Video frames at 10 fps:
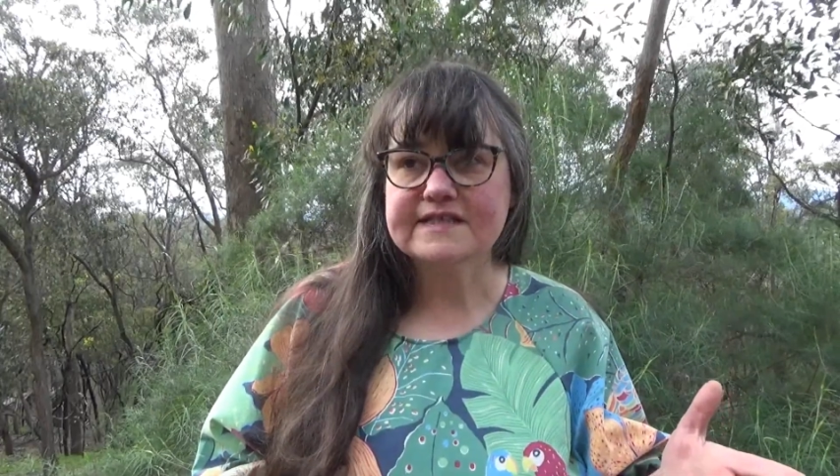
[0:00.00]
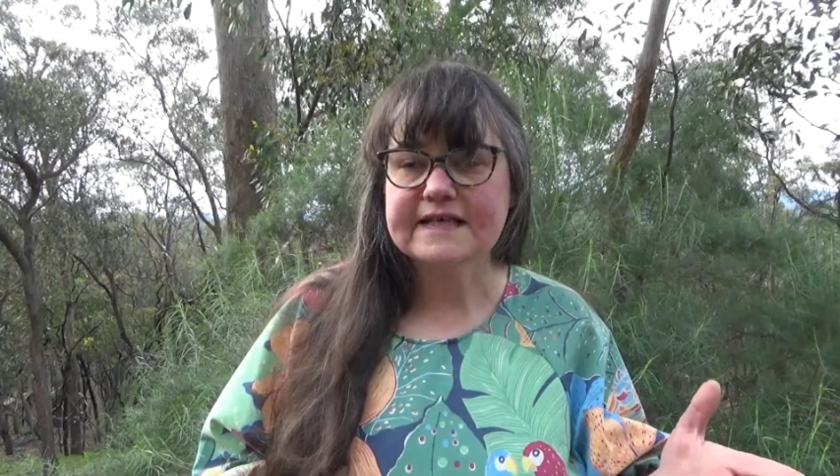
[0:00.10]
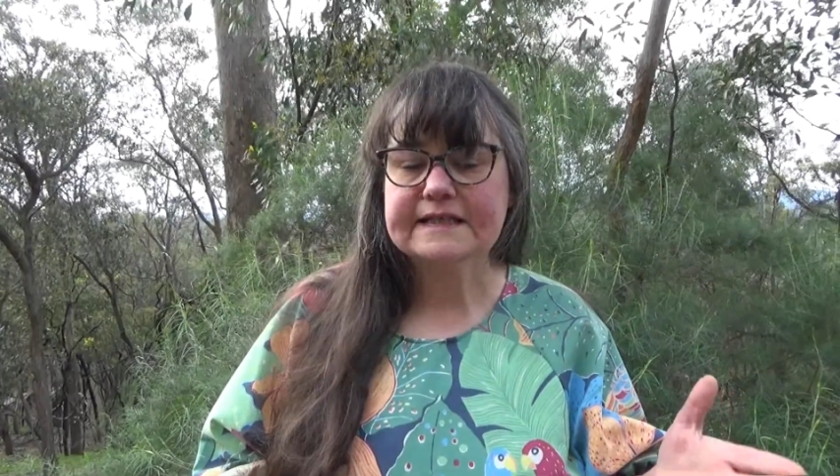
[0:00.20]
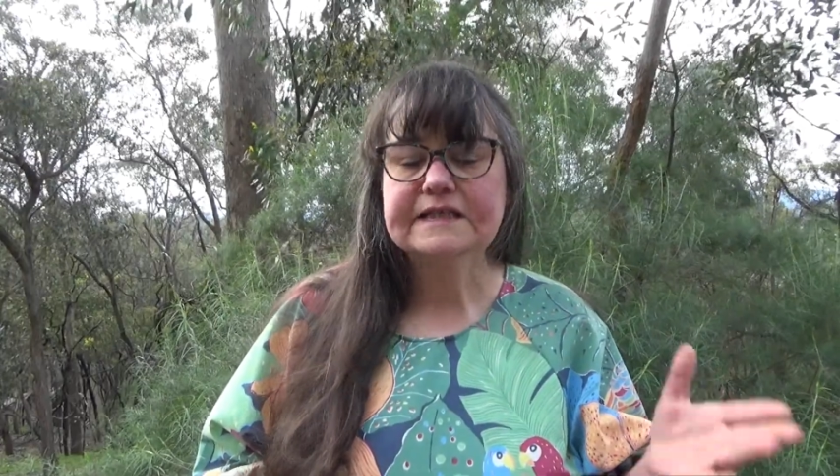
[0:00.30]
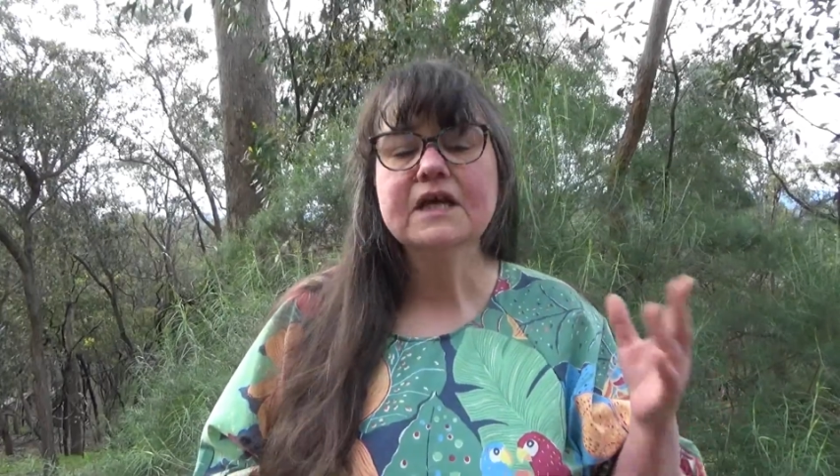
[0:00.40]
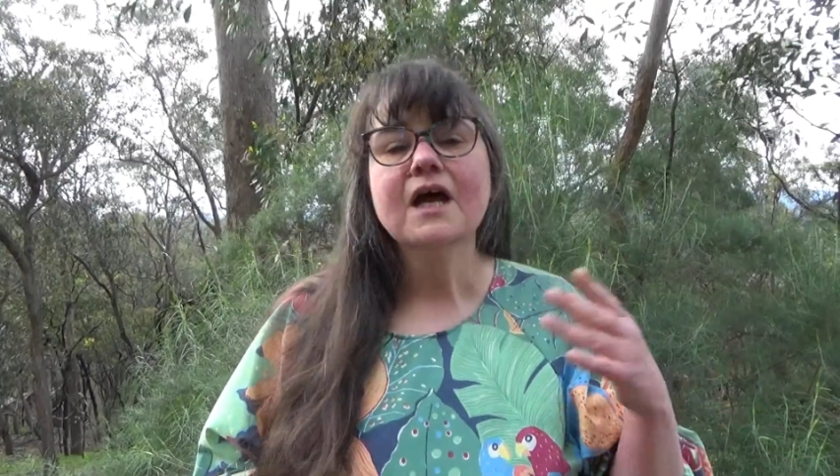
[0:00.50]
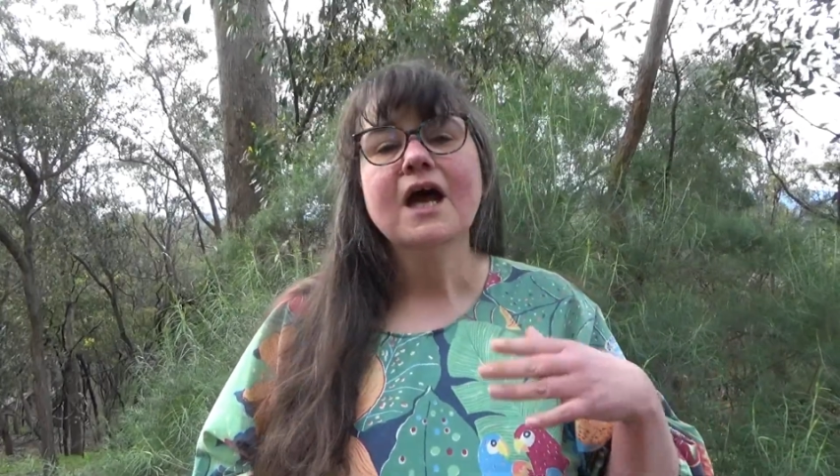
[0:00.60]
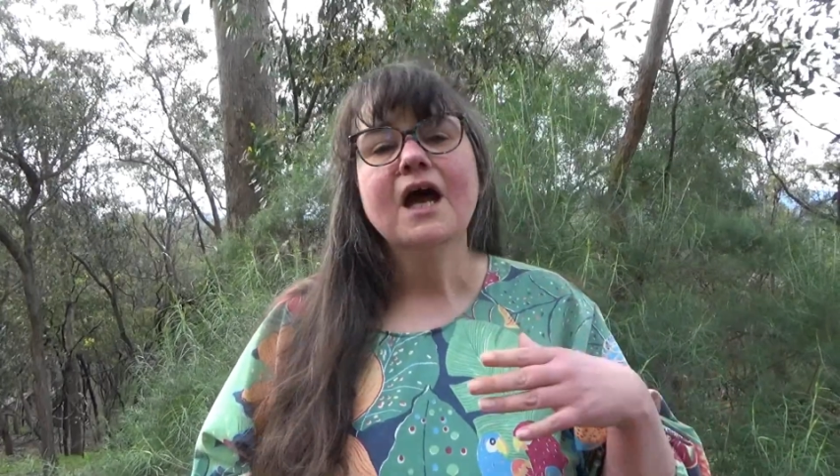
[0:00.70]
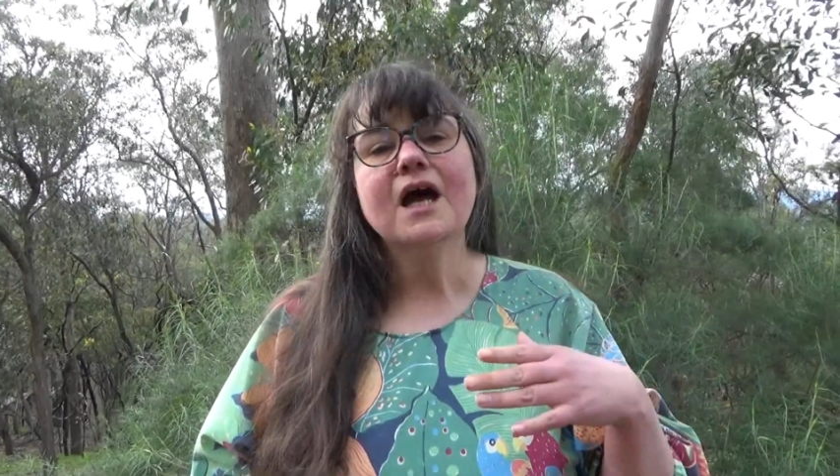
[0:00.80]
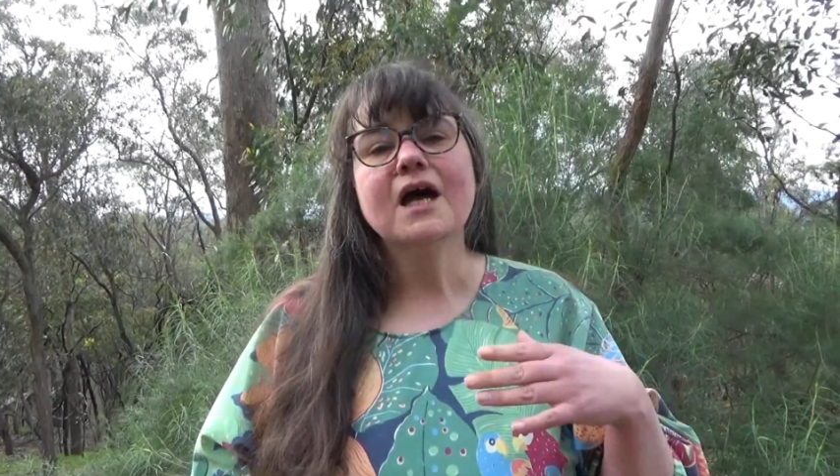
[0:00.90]
second,
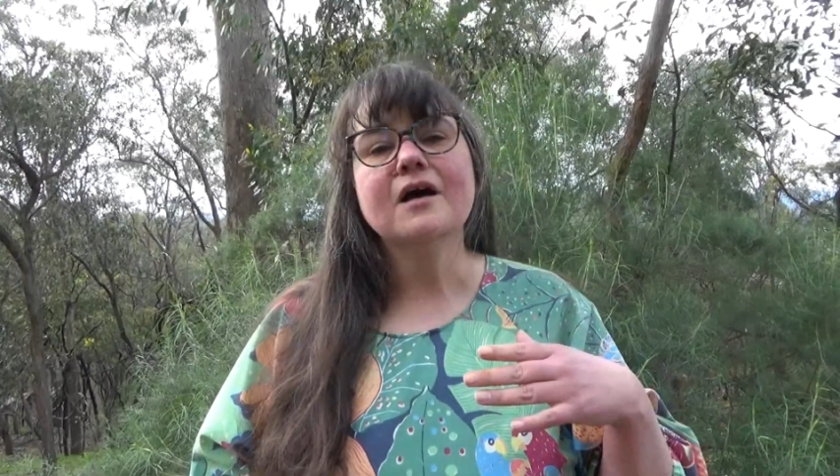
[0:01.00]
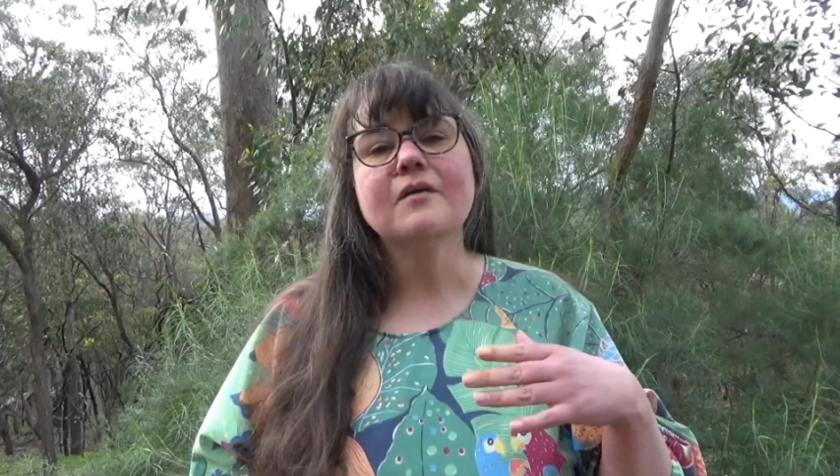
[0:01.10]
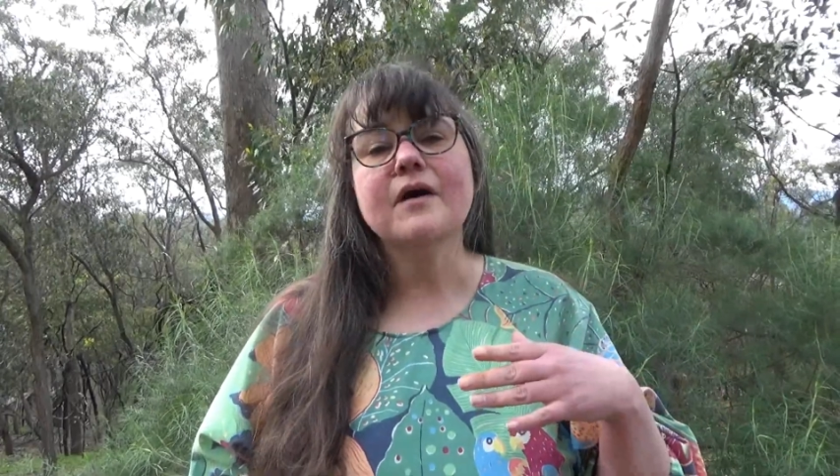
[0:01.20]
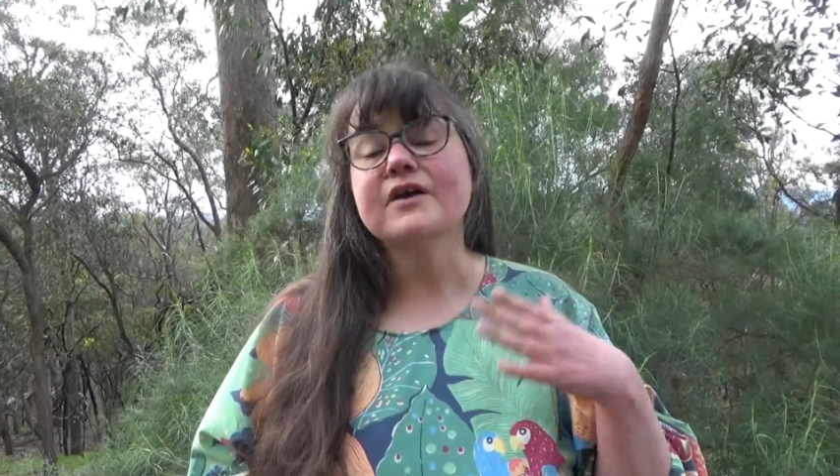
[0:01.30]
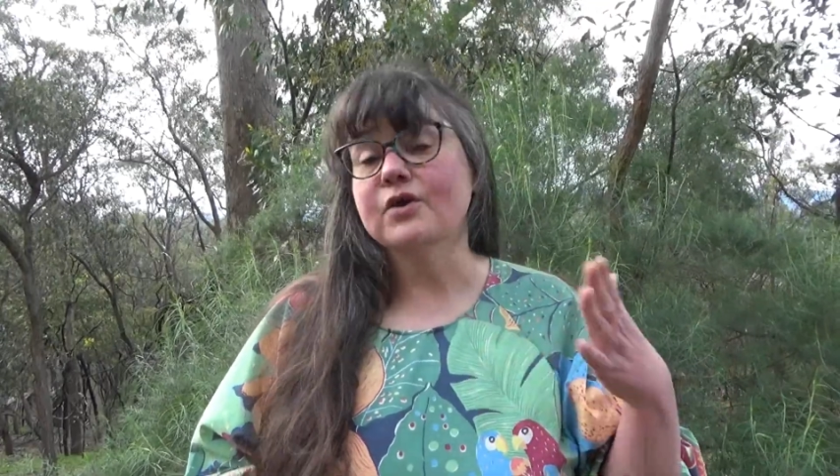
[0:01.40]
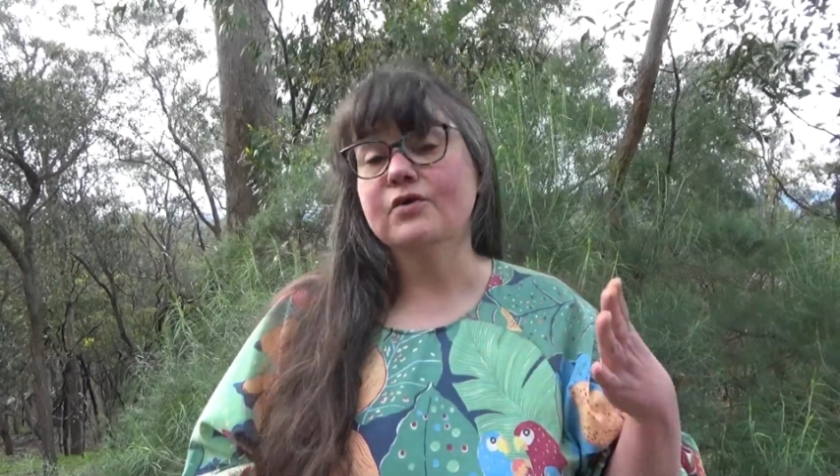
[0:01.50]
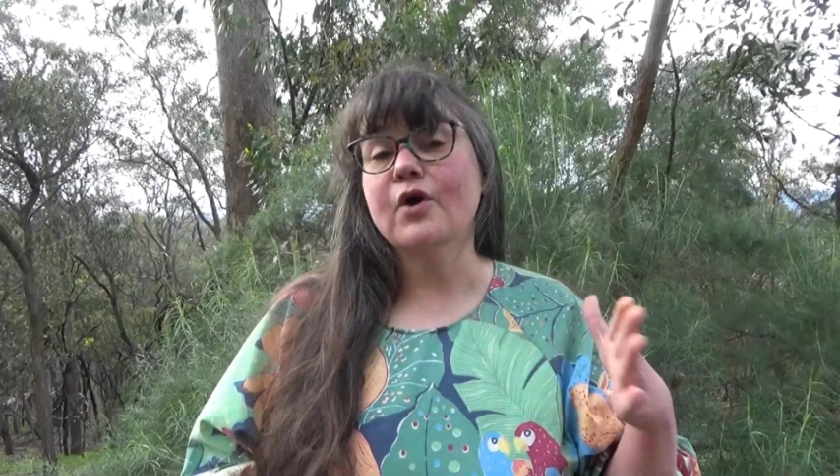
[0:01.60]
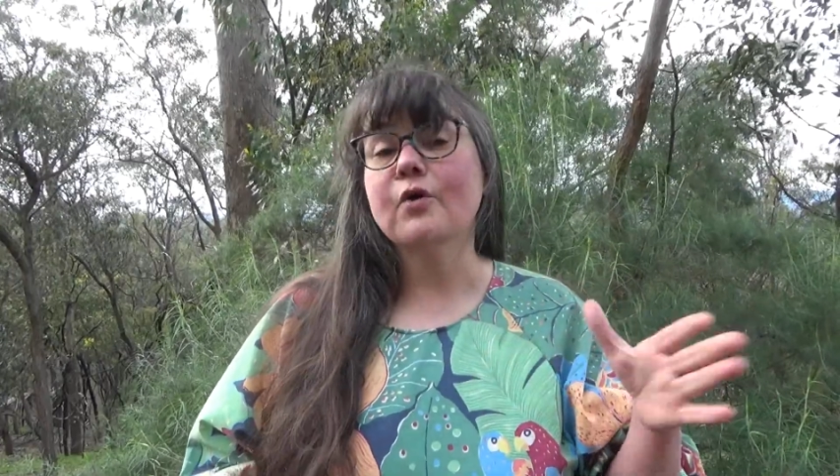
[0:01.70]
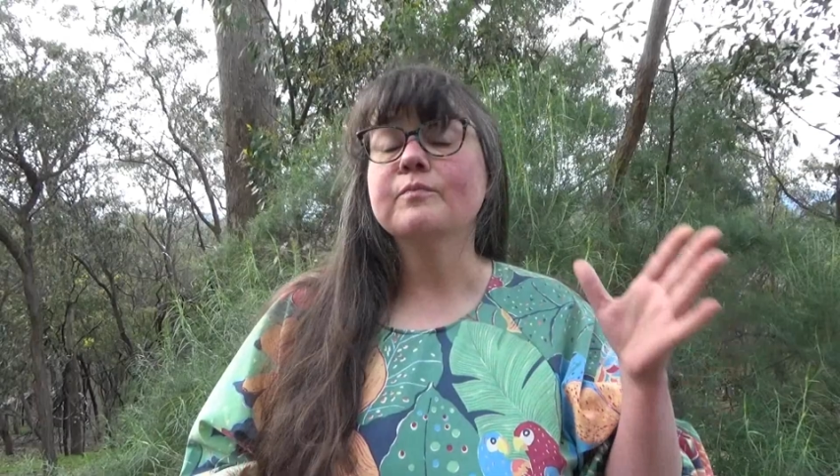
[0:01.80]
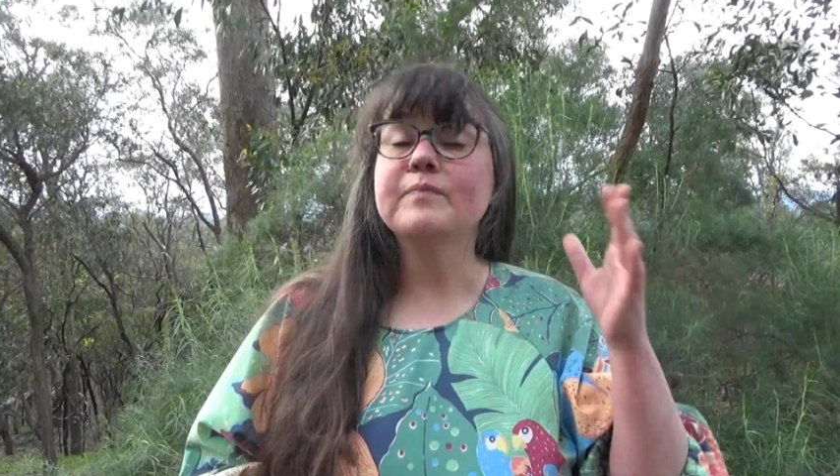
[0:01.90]
I don't
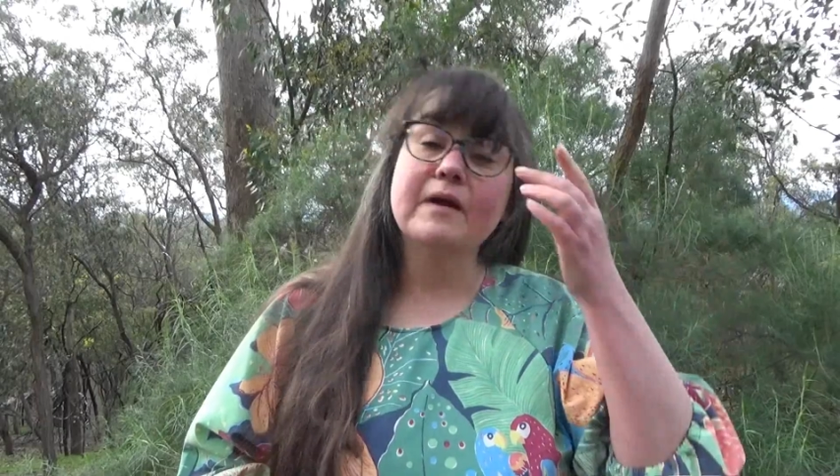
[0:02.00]
know.